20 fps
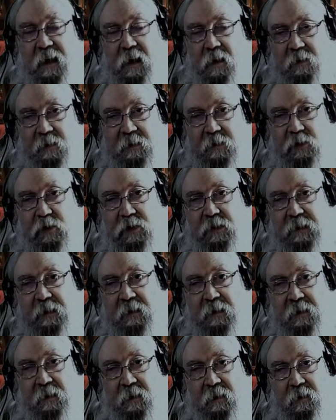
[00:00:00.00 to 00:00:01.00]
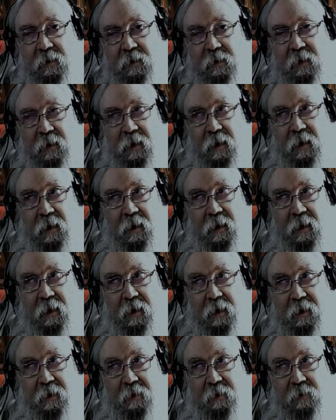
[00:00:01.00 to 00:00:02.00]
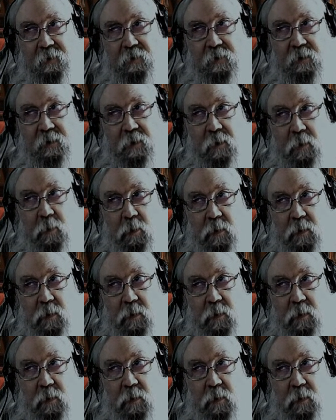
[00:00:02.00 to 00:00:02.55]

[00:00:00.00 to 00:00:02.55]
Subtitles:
college and